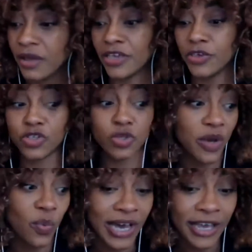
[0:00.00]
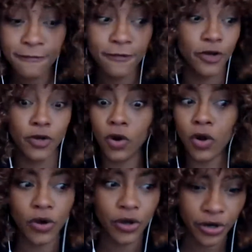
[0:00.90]
I used to be a wife, no
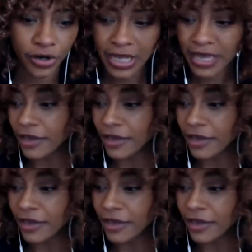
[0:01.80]
longer.